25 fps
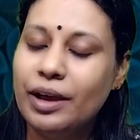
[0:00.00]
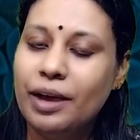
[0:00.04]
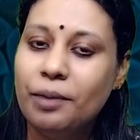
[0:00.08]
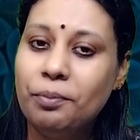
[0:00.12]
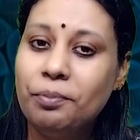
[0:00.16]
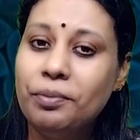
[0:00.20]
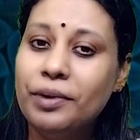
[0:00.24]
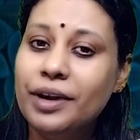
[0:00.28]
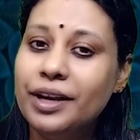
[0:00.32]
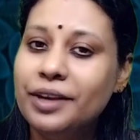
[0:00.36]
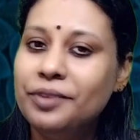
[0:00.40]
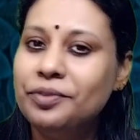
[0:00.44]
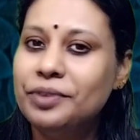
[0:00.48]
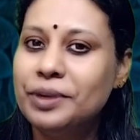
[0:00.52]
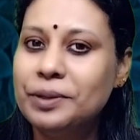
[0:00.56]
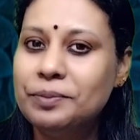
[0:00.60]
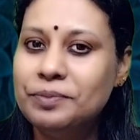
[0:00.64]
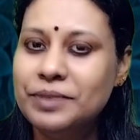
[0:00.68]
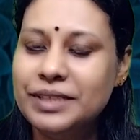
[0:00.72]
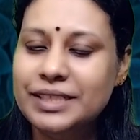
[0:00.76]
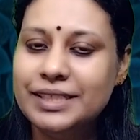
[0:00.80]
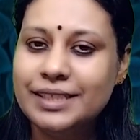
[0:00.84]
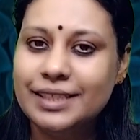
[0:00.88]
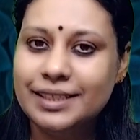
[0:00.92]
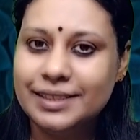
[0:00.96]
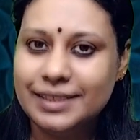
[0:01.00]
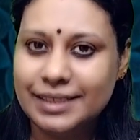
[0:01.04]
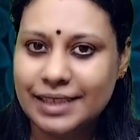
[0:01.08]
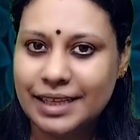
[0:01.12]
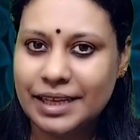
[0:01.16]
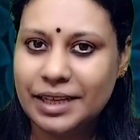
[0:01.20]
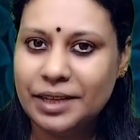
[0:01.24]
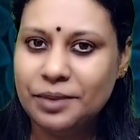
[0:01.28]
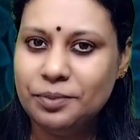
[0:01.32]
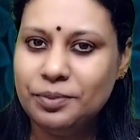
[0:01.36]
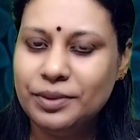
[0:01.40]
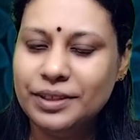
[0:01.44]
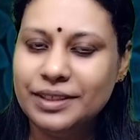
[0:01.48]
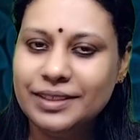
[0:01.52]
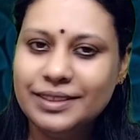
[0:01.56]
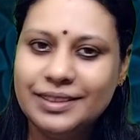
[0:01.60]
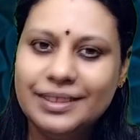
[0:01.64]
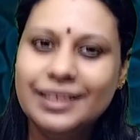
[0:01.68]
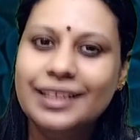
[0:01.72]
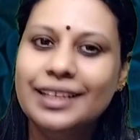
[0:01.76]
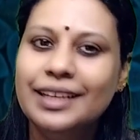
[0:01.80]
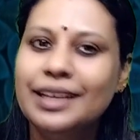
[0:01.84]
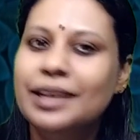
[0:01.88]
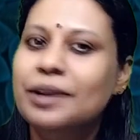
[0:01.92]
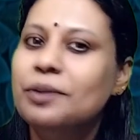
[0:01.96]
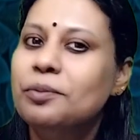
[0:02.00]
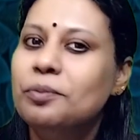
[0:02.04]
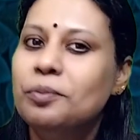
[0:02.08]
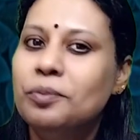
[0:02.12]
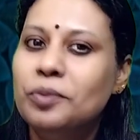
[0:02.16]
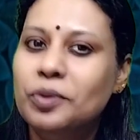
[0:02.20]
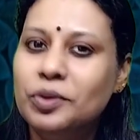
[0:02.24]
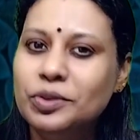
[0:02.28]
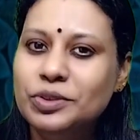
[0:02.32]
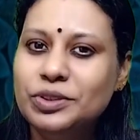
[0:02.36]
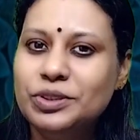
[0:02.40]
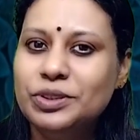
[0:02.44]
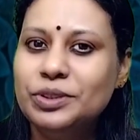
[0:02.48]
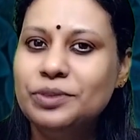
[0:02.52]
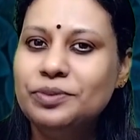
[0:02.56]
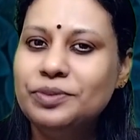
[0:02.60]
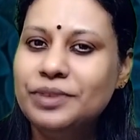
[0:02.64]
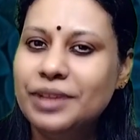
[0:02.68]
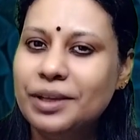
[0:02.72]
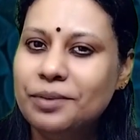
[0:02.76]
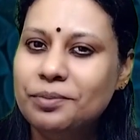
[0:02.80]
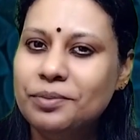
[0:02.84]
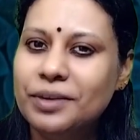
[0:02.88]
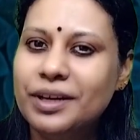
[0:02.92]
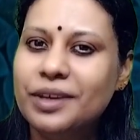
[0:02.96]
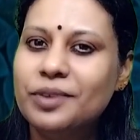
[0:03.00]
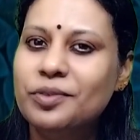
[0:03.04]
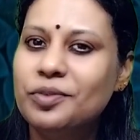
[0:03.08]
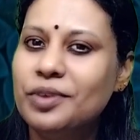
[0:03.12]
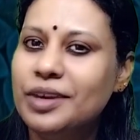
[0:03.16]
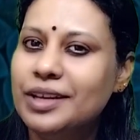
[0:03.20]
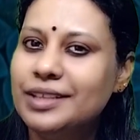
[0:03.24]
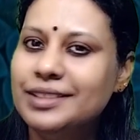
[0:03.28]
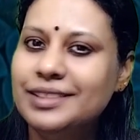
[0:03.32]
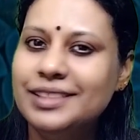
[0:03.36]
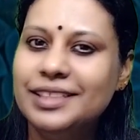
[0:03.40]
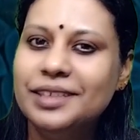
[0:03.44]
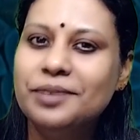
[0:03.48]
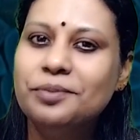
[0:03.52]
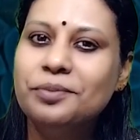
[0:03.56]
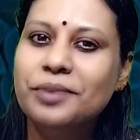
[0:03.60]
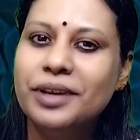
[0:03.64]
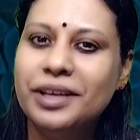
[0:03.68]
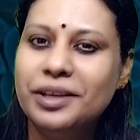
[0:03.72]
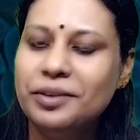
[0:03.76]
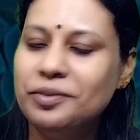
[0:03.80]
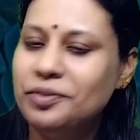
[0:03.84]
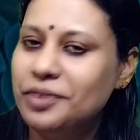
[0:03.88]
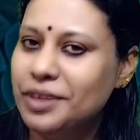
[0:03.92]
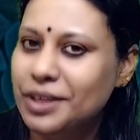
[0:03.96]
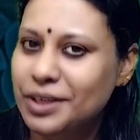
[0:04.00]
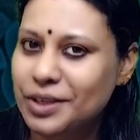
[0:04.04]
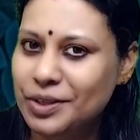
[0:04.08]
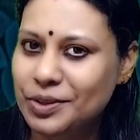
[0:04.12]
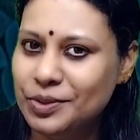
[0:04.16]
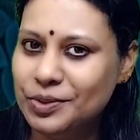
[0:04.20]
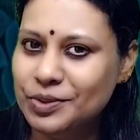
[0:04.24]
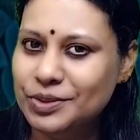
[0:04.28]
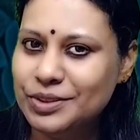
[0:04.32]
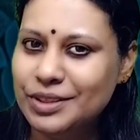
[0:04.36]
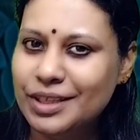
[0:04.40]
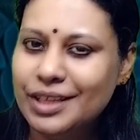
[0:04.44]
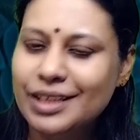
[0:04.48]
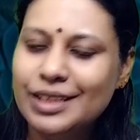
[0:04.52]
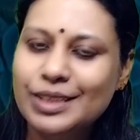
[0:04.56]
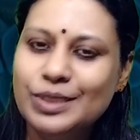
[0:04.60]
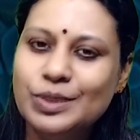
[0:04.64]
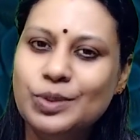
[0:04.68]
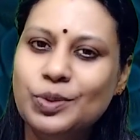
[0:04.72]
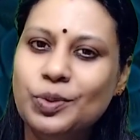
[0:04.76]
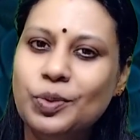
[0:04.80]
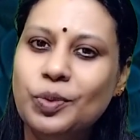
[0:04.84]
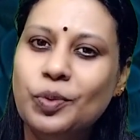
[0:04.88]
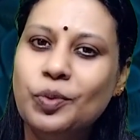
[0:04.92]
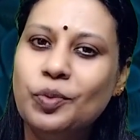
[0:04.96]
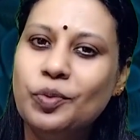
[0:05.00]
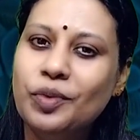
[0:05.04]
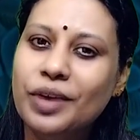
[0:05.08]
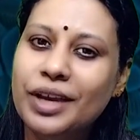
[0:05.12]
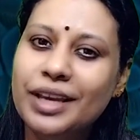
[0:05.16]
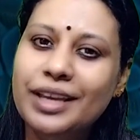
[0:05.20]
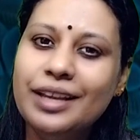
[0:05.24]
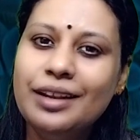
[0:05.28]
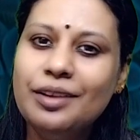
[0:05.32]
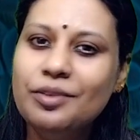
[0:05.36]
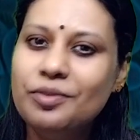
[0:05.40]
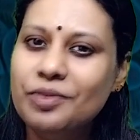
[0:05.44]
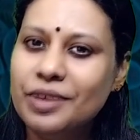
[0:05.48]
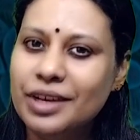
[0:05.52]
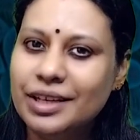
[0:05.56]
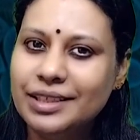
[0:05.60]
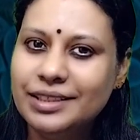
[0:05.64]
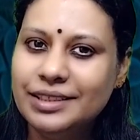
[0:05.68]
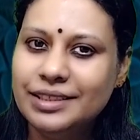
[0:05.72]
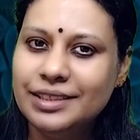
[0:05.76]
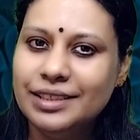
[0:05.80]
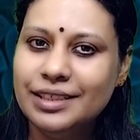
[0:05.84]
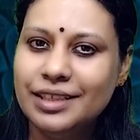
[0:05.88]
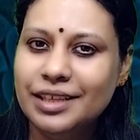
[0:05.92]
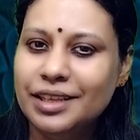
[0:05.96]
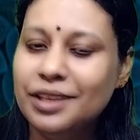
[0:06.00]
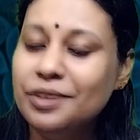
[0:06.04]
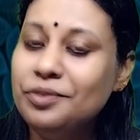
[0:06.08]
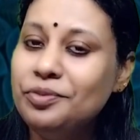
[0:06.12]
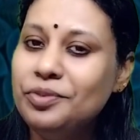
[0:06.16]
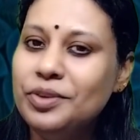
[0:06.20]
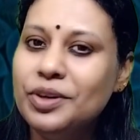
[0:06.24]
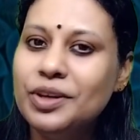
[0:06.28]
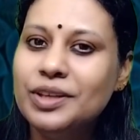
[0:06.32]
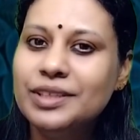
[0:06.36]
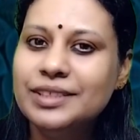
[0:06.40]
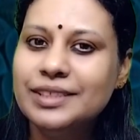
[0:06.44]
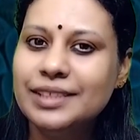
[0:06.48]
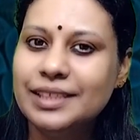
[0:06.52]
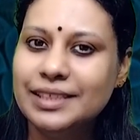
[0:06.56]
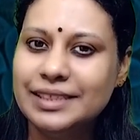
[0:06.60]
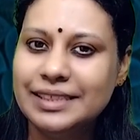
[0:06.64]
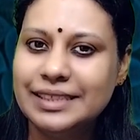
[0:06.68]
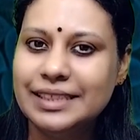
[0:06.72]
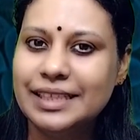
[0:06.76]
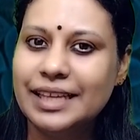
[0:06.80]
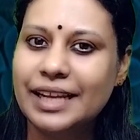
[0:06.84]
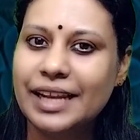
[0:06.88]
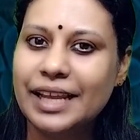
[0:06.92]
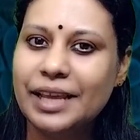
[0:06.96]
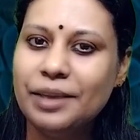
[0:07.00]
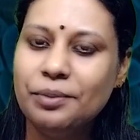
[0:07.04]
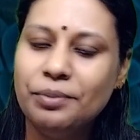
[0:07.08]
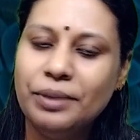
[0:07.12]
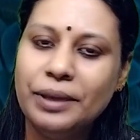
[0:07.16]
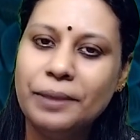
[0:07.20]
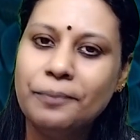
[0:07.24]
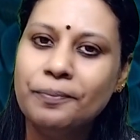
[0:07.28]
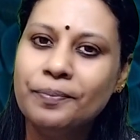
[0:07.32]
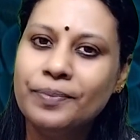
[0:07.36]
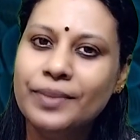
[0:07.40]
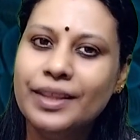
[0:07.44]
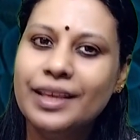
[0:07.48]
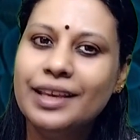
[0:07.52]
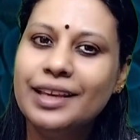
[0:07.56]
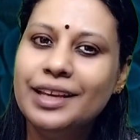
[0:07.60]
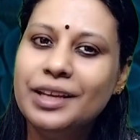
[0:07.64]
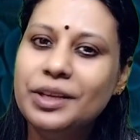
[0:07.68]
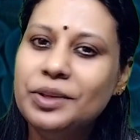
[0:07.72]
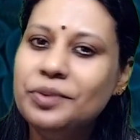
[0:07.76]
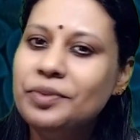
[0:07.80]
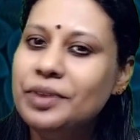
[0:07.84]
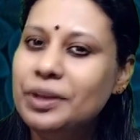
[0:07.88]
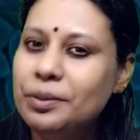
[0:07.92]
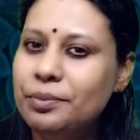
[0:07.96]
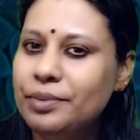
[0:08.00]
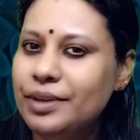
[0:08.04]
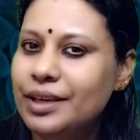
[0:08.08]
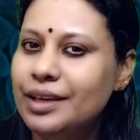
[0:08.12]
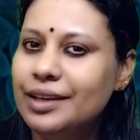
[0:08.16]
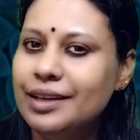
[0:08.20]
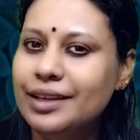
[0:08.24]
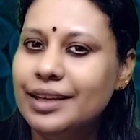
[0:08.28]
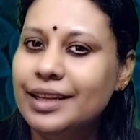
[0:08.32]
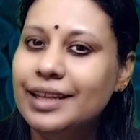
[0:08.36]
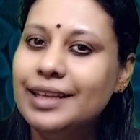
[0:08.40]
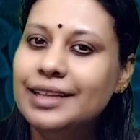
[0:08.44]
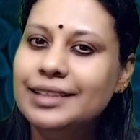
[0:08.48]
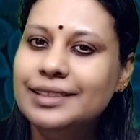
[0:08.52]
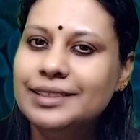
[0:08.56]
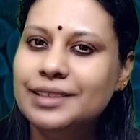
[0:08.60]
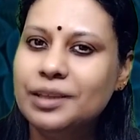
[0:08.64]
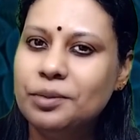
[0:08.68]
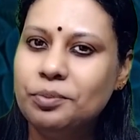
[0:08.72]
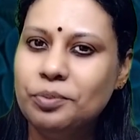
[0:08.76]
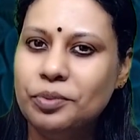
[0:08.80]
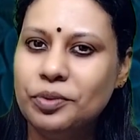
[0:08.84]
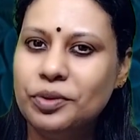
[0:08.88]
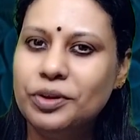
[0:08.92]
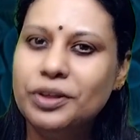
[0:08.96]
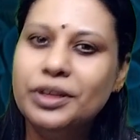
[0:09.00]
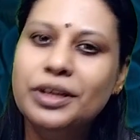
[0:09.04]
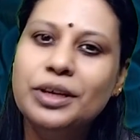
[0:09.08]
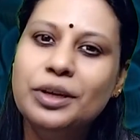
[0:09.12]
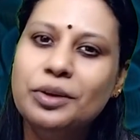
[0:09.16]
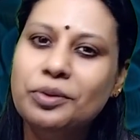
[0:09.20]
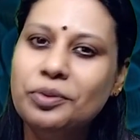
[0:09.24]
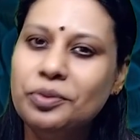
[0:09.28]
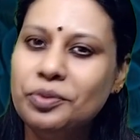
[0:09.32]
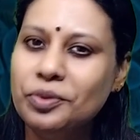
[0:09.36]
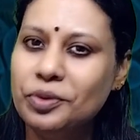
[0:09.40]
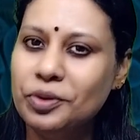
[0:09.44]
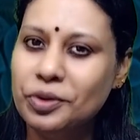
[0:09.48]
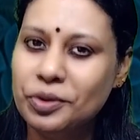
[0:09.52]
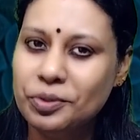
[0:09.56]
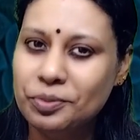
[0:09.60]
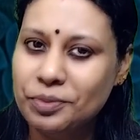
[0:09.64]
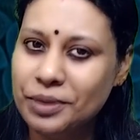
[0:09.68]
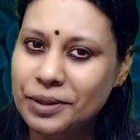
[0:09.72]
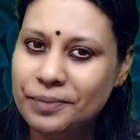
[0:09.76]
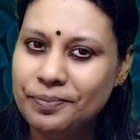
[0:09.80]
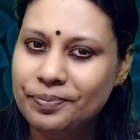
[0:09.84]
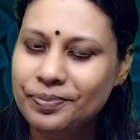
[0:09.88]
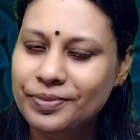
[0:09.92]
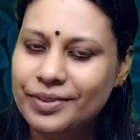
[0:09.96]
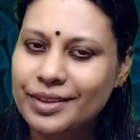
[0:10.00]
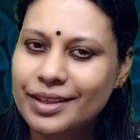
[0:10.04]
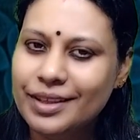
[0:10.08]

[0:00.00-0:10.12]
apart from the subscribers, most of them are watching my videos. So while watching, if you are subscribing, it will be a great support for me.